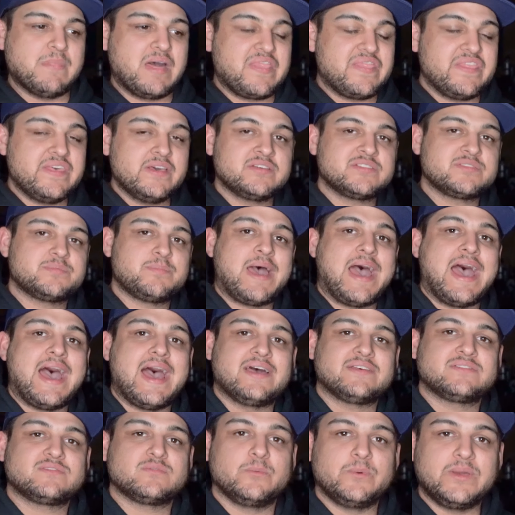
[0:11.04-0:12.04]
This
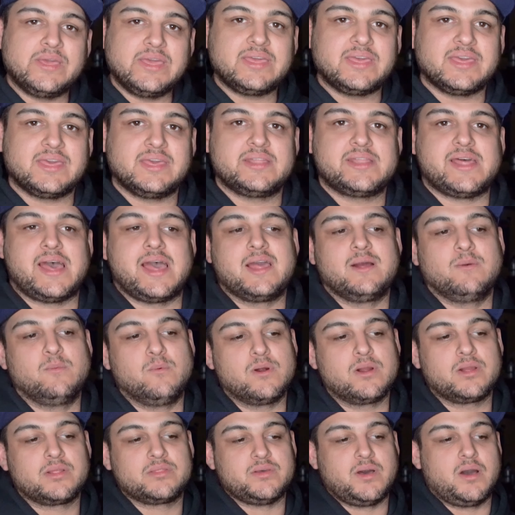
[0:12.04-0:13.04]
past weekend, I
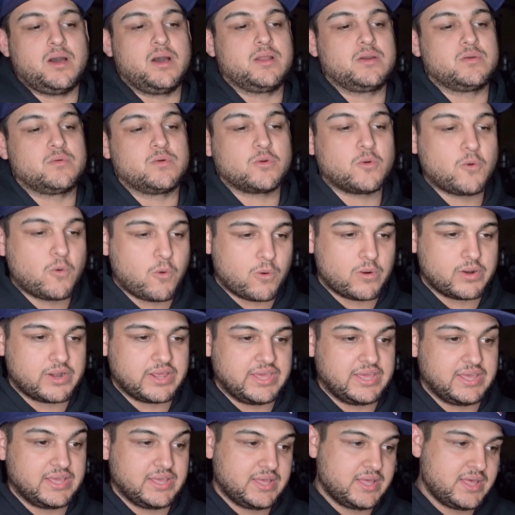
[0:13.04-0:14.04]
worked on
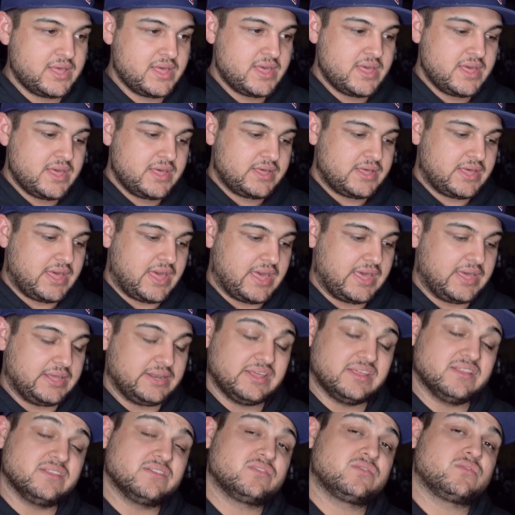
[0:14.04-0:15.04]
recording and
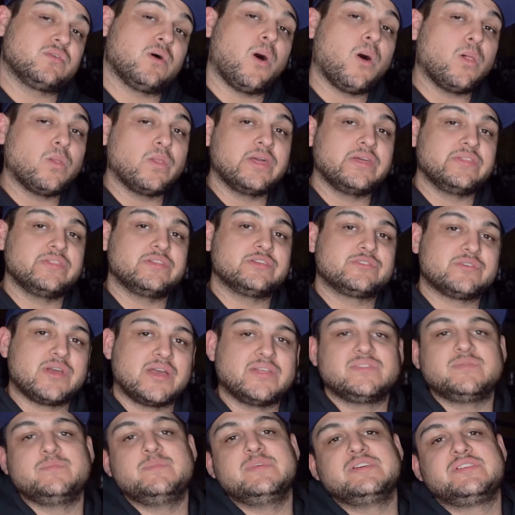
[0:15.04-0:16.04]
installing the
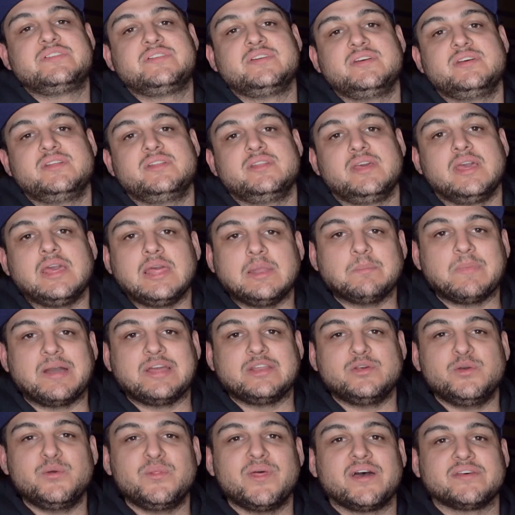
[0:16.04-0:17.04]
transmission in my
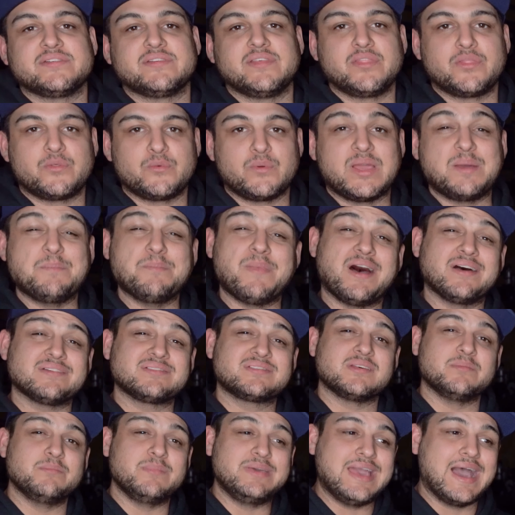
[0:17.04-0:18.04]
2003
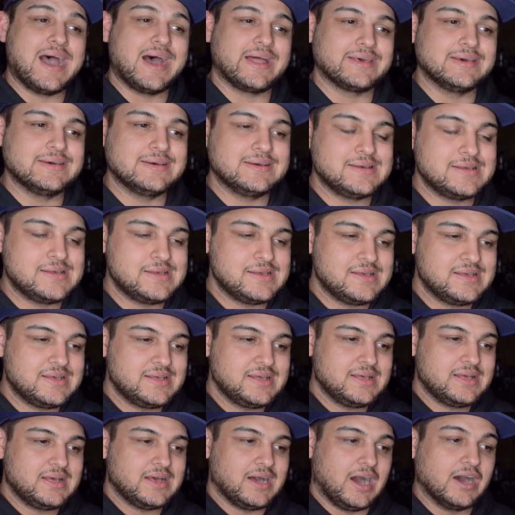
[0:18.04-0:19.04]
Mazda Miata.
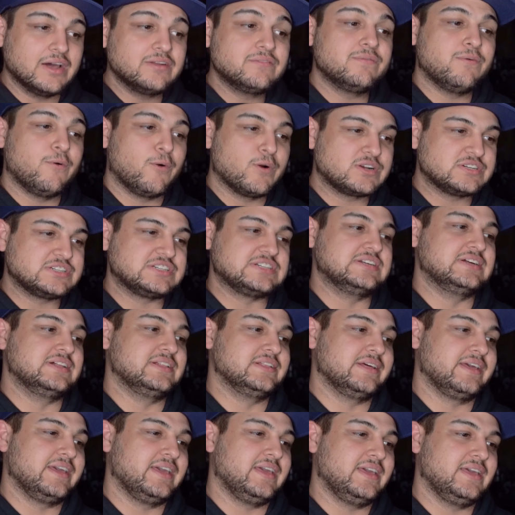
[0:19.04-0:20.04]

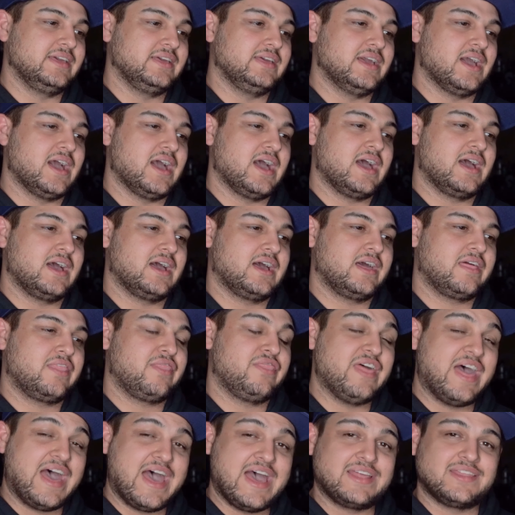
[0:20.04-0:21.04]
Unfortunately,
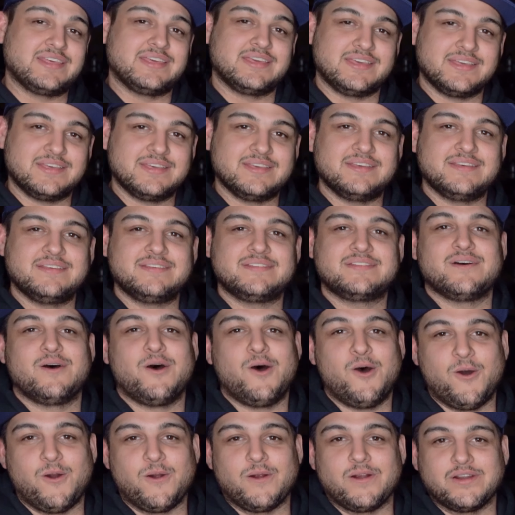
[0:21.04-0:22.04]
that is
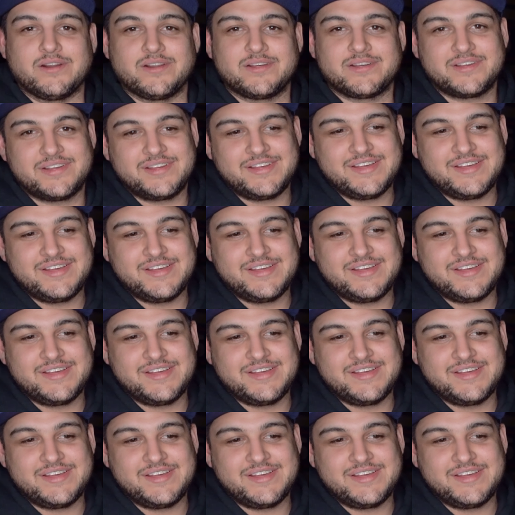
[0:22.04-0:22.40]
hard.